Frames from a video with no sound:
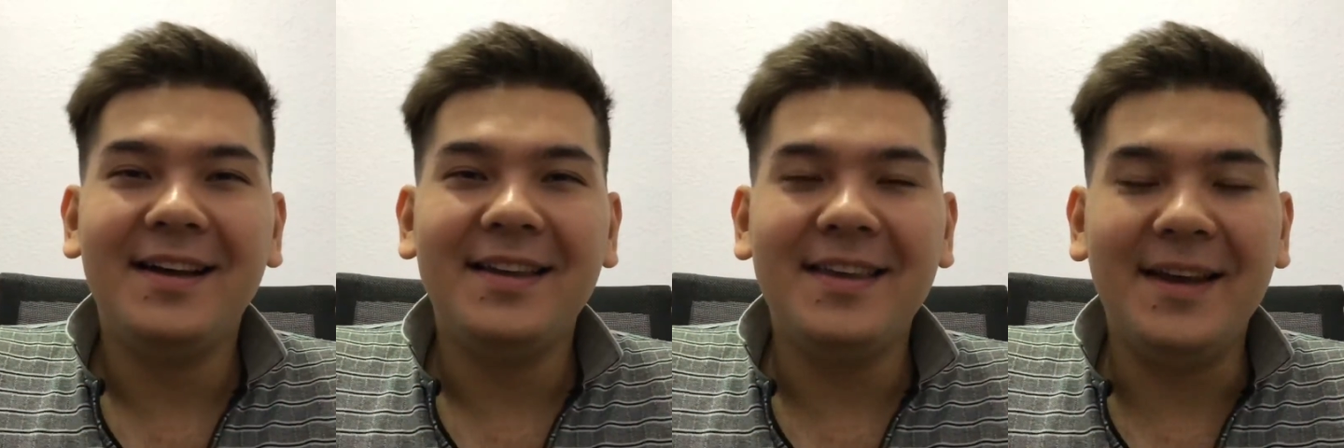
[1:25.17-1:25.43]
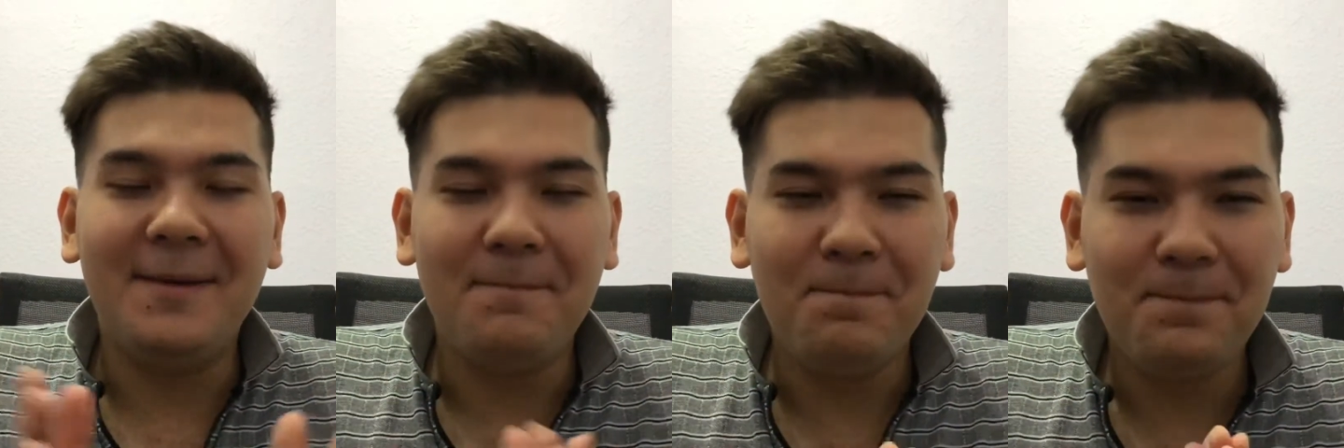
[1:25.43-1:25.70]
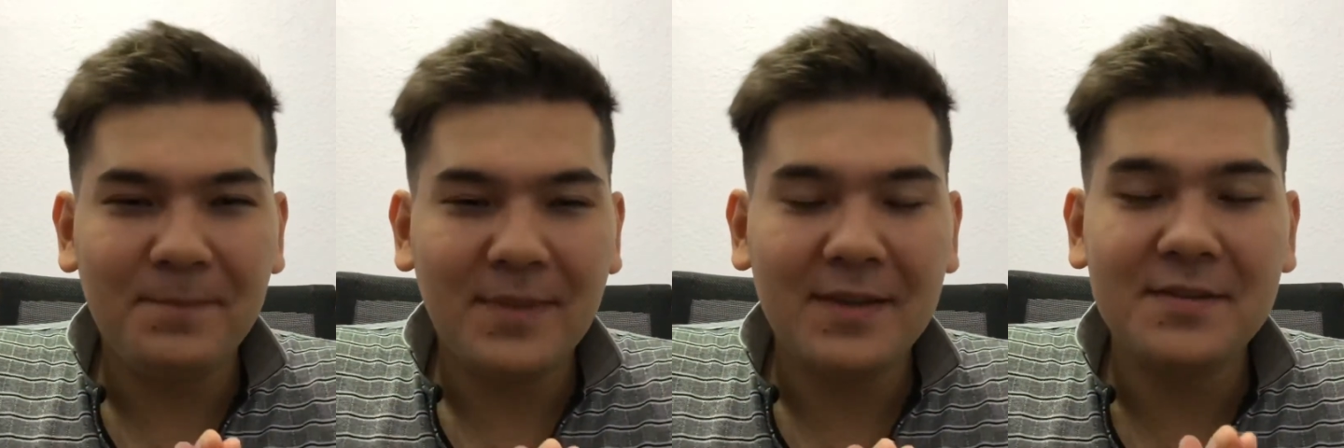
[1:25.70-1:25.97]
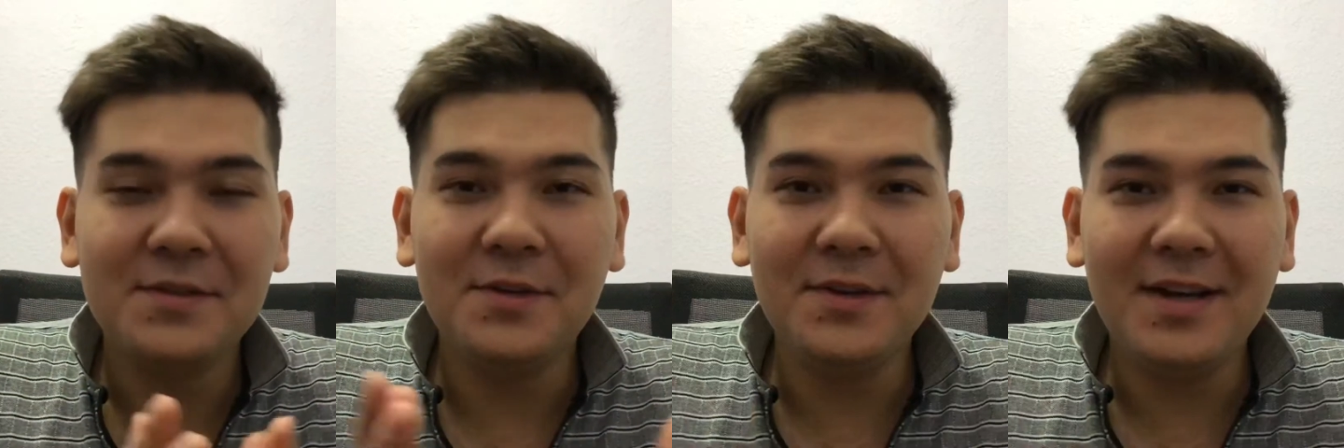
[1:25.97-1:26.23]
yeah.
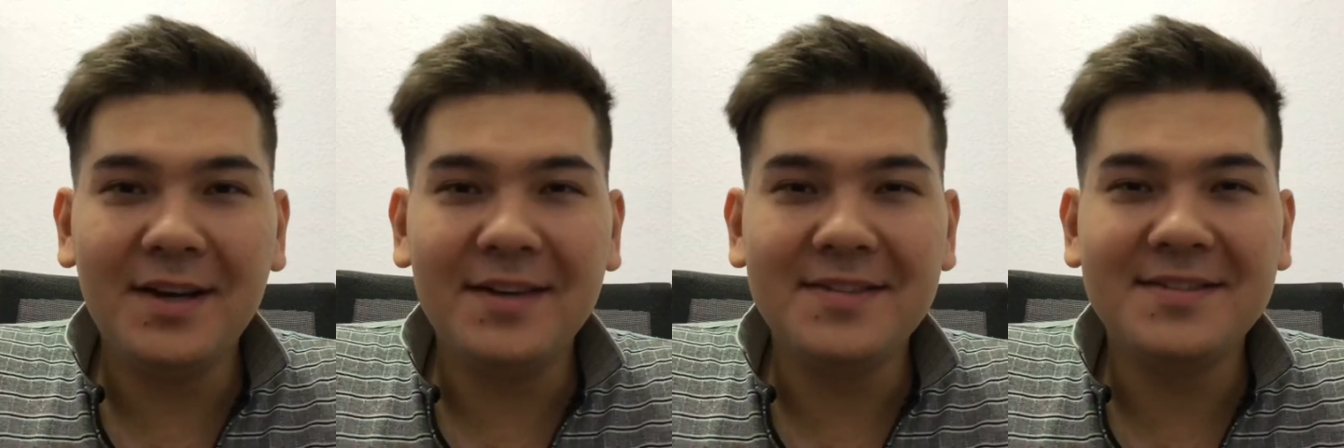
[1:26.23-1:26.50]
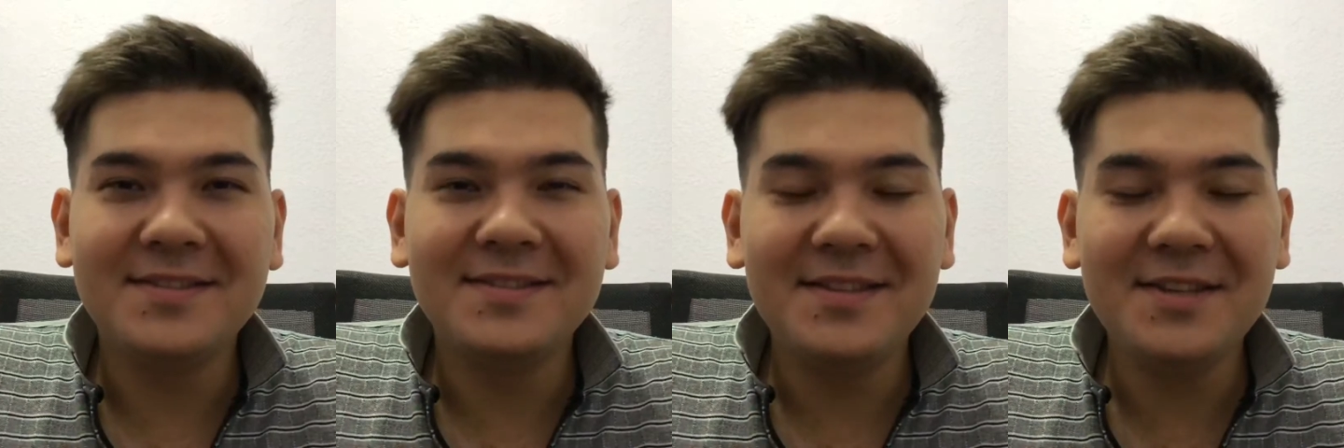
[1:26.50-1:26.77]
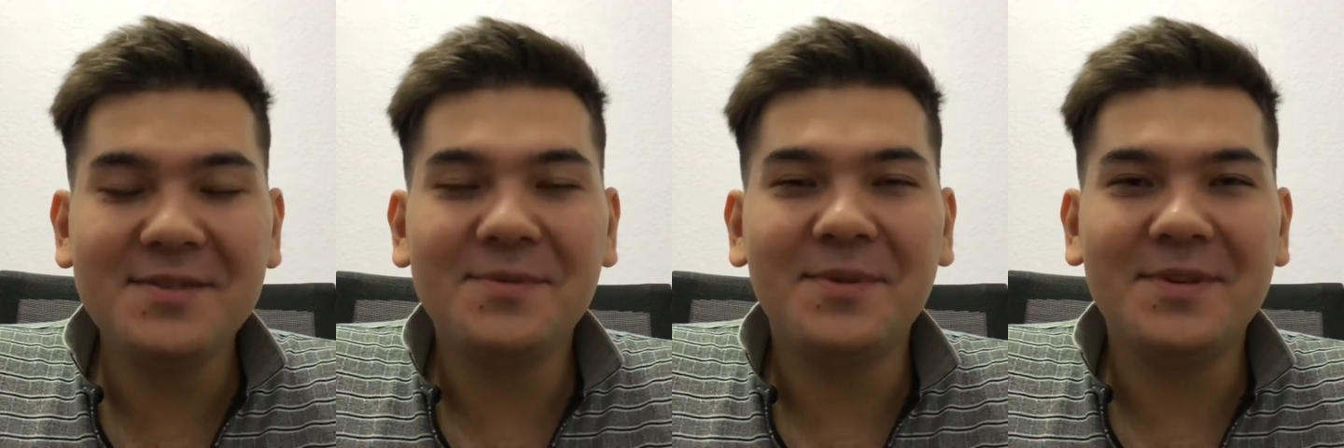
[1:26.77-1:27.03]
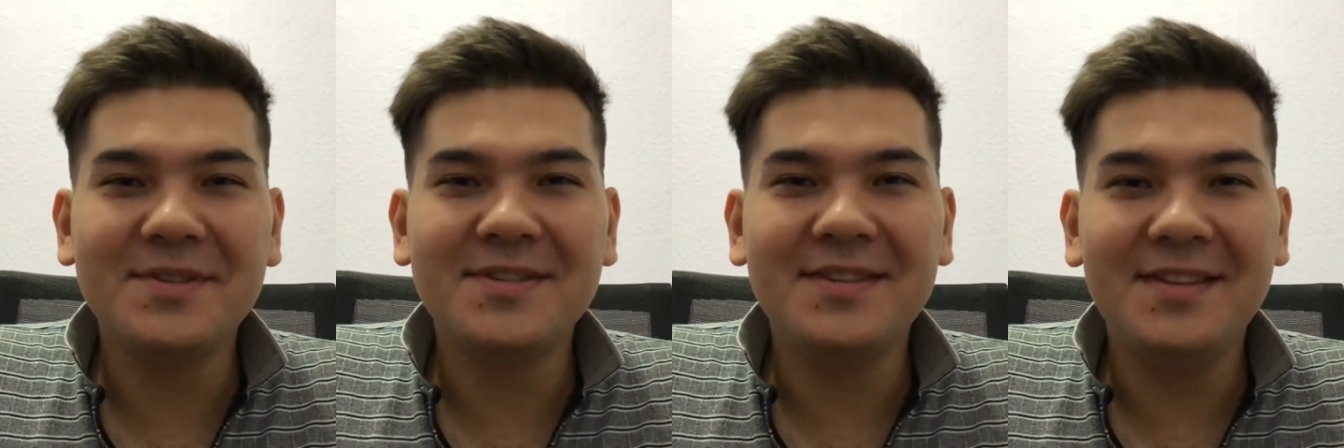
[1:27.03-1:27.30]
So guys, this
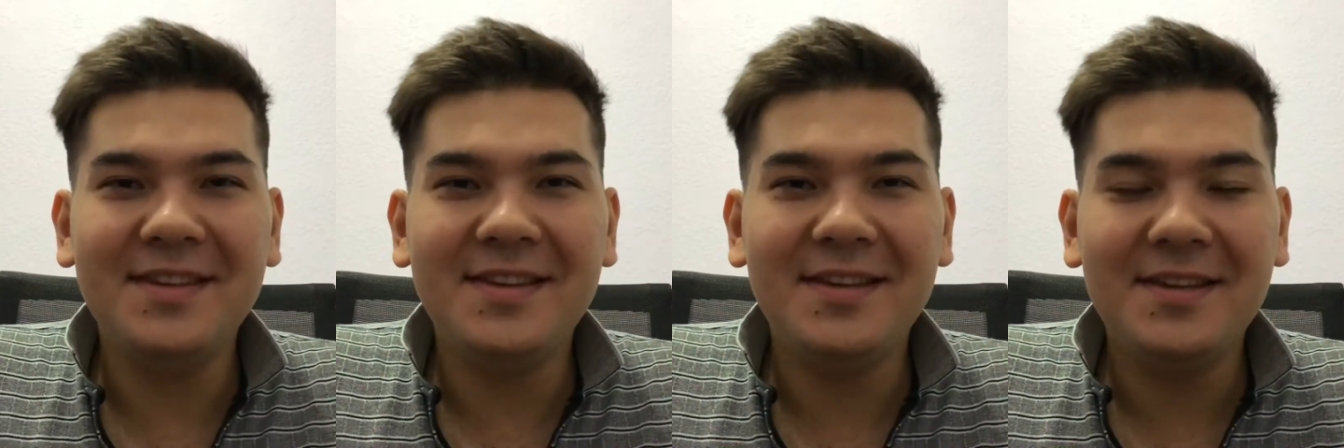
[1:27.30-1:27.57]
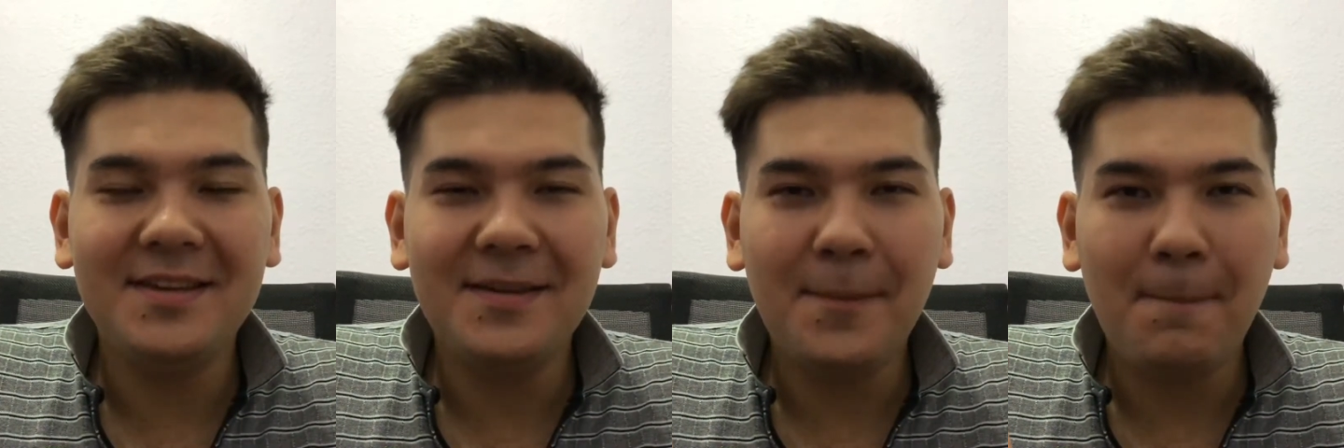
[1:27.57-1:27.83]
was the